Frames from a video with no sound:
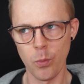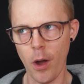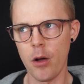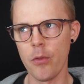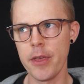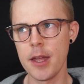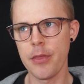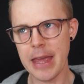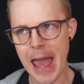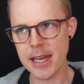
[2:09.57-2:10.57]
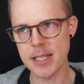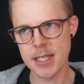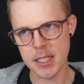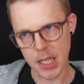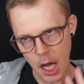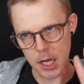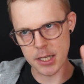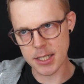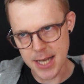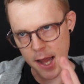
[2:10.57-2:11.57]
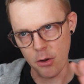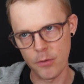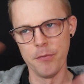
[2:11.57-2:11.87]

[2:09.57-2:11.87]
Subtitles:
well, the edited, cut-down